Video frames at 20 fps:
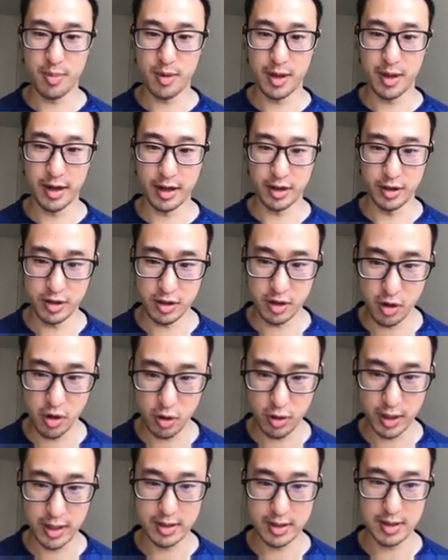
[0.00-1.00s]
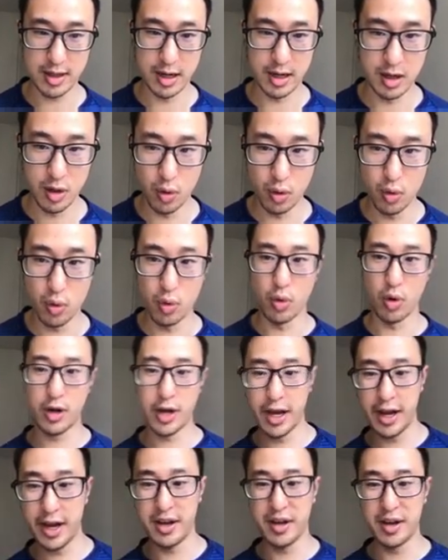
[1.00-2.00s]
Like you're scrolling, it's like, oh,
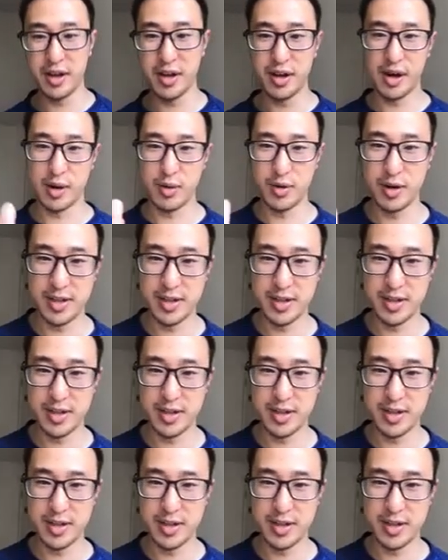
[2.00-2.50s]
okay, I want to